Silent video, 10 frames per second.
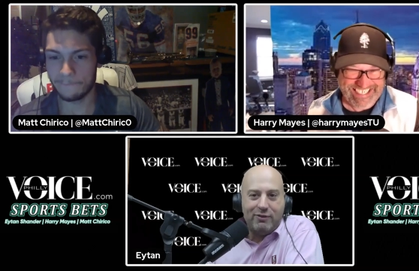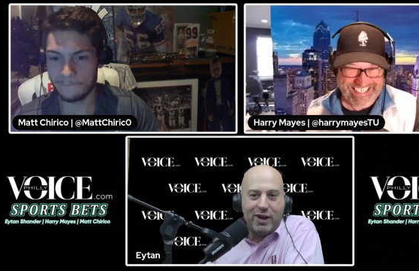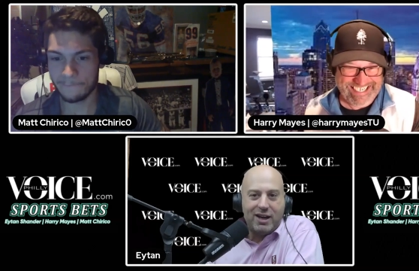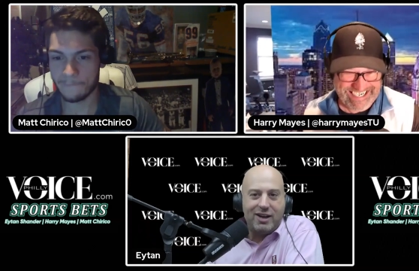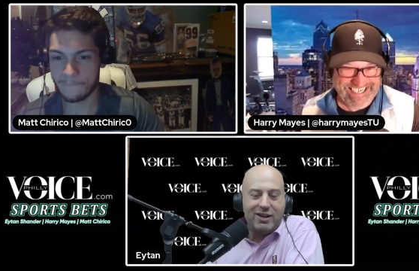
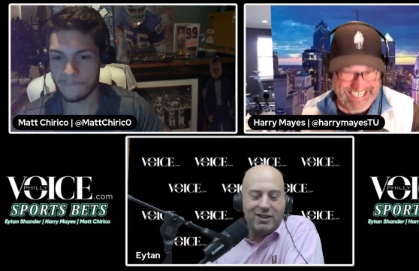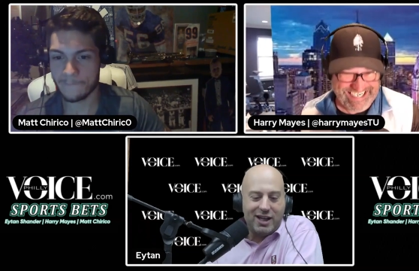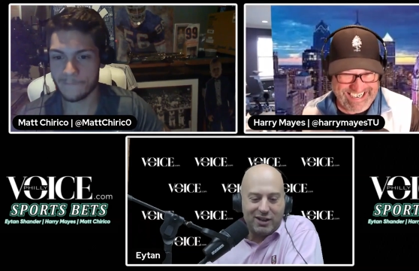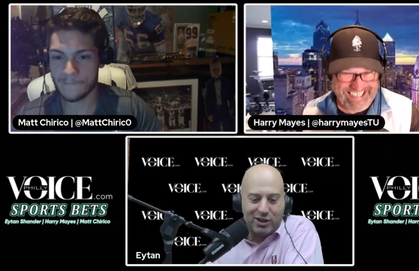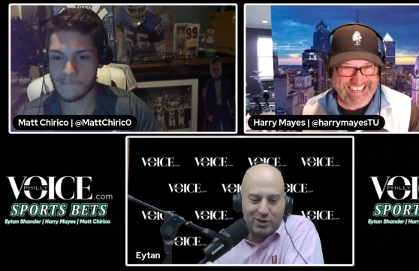Speaker 1: out here
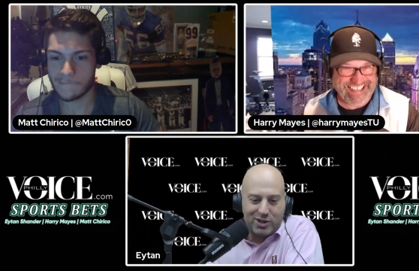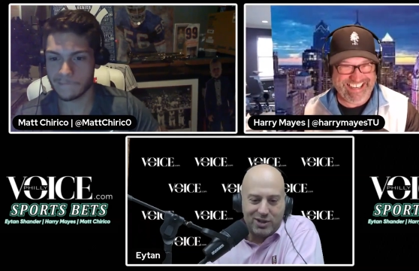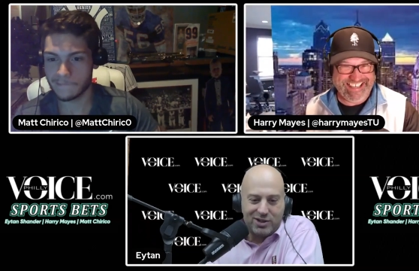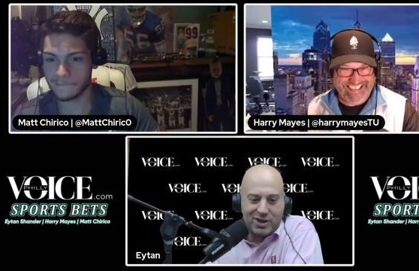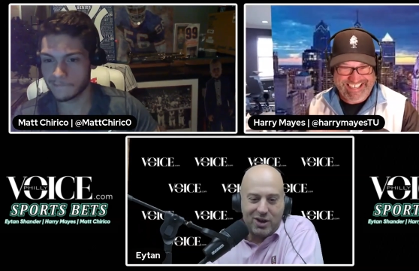that
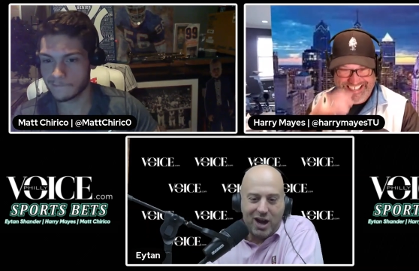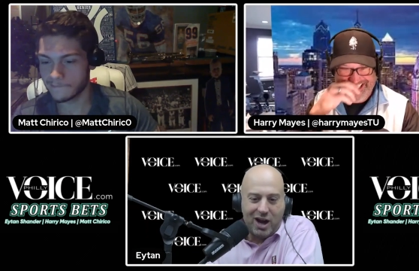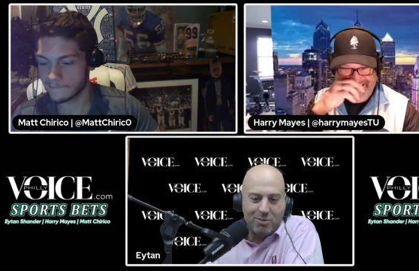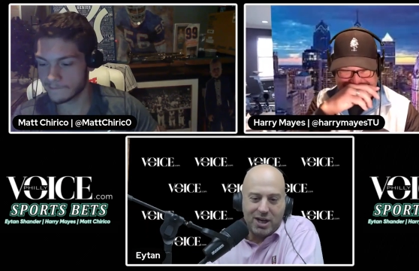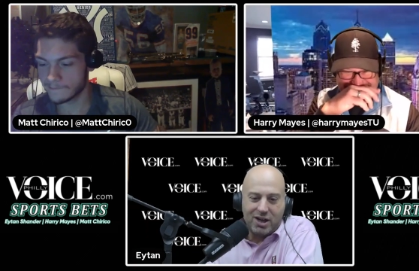loses. So I,
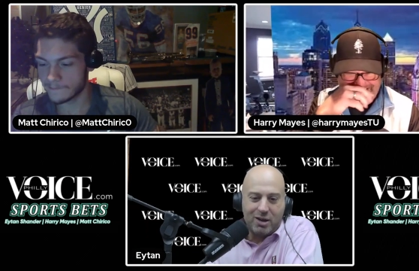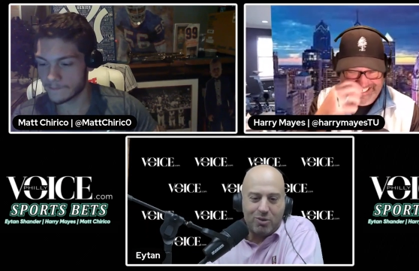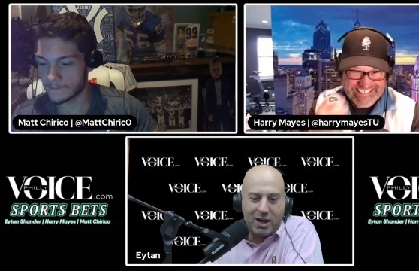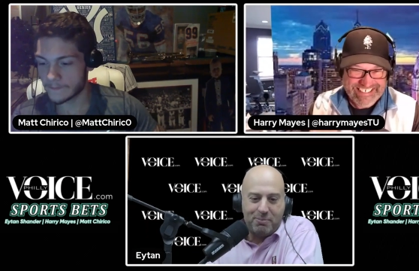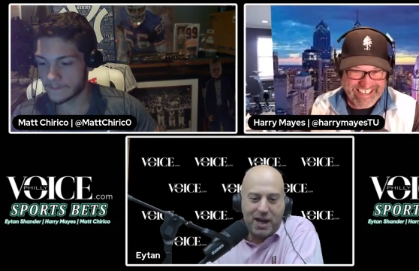am going to come
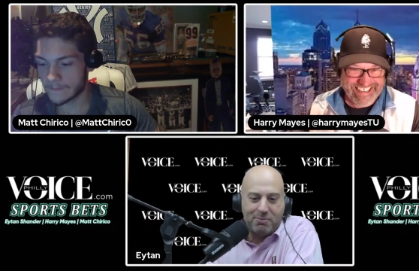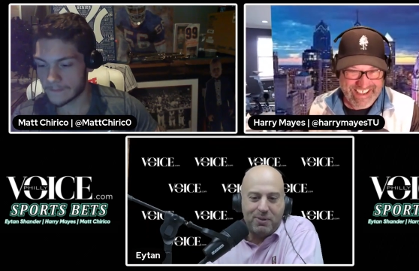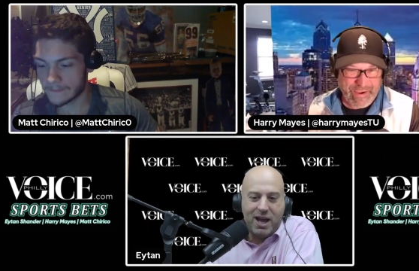right back.